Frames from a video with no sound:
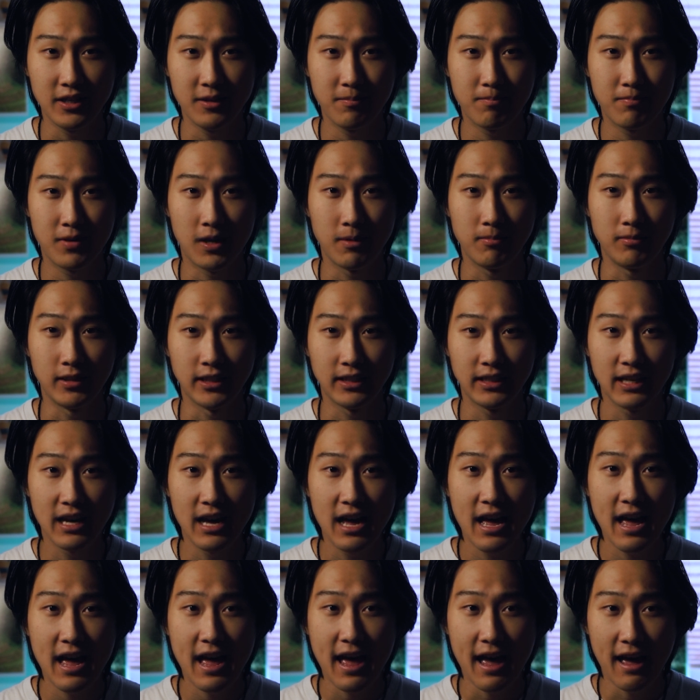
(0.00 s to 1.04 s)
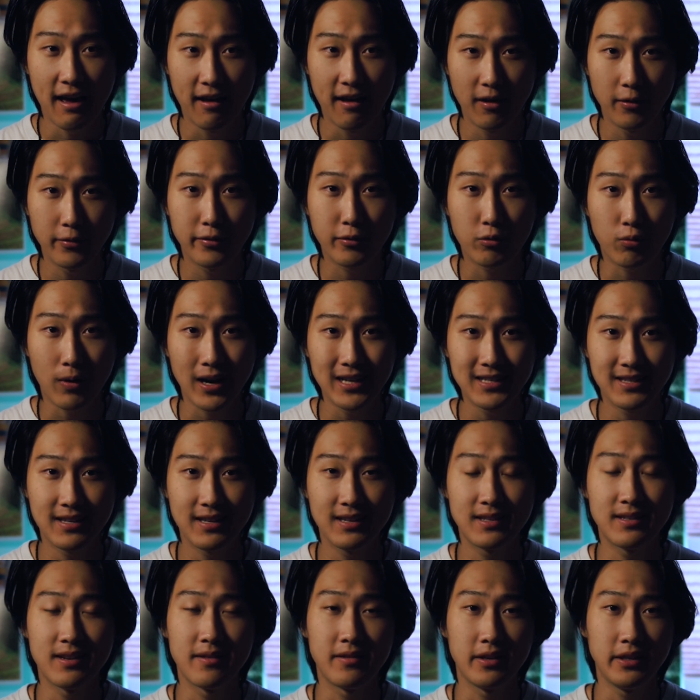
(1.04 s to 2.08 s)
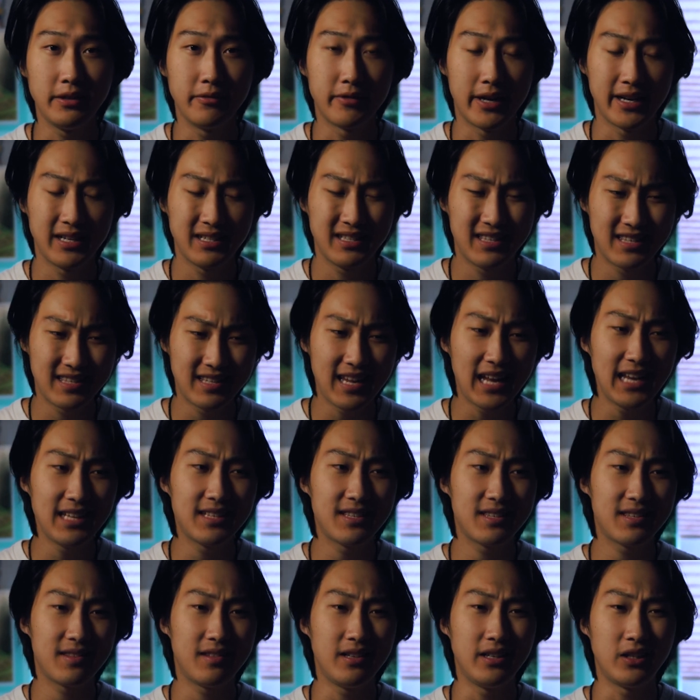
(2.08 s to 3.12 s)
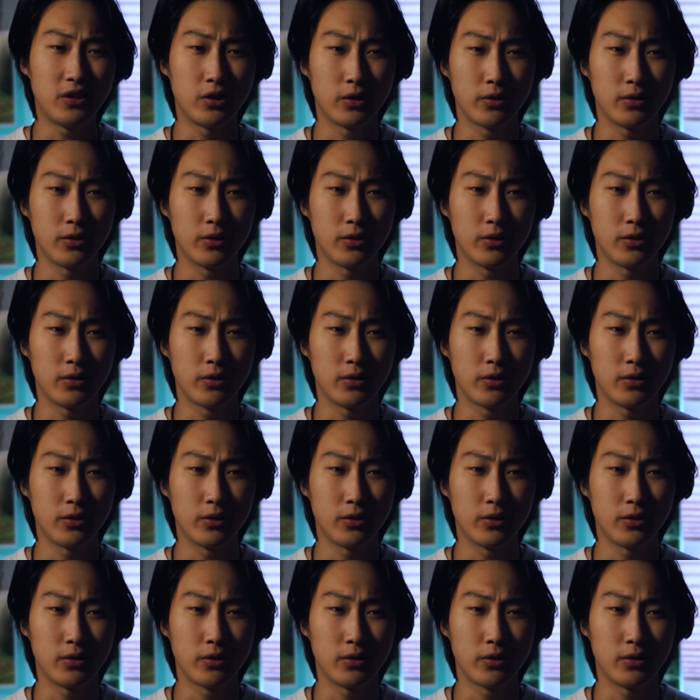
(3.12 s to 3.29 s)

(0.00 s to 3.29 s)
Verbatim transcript: the public health crisis in the United States, the